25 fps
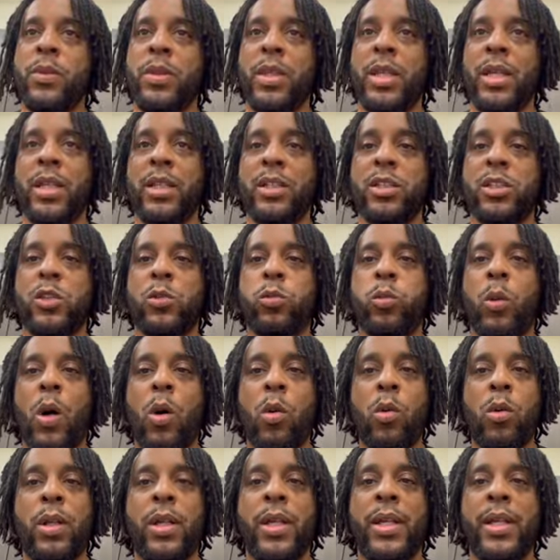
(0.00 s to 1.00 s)
It's
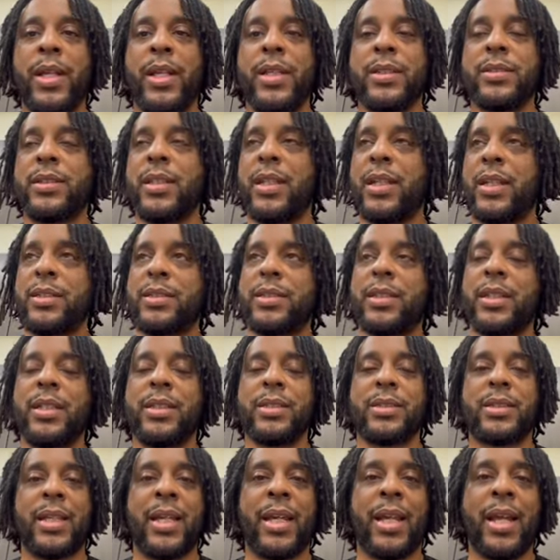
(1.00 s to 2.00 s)
swollen, it's
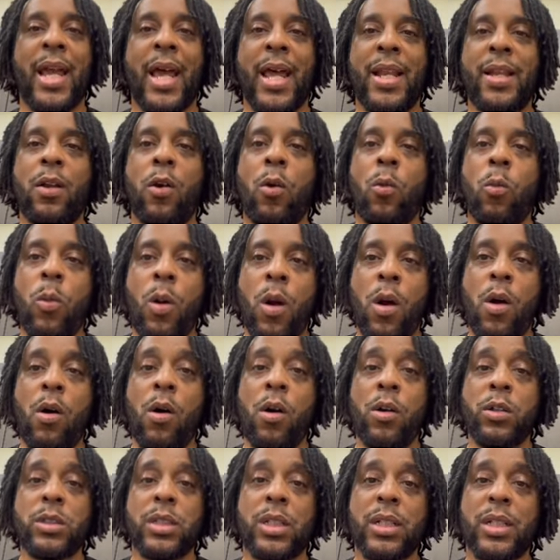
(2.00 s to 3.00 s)
ain't got no
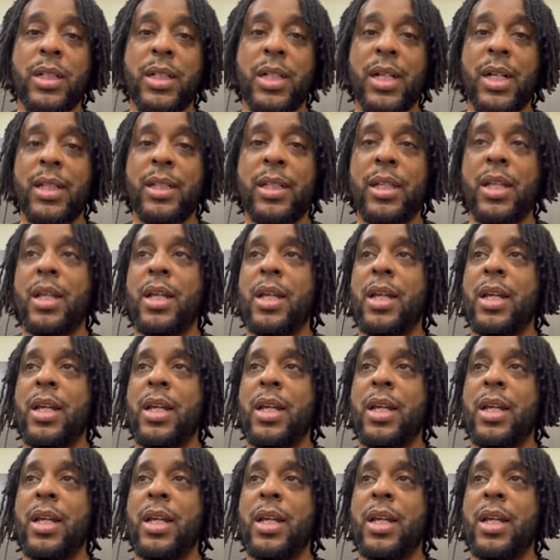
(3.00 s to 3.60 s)
wall, the gut.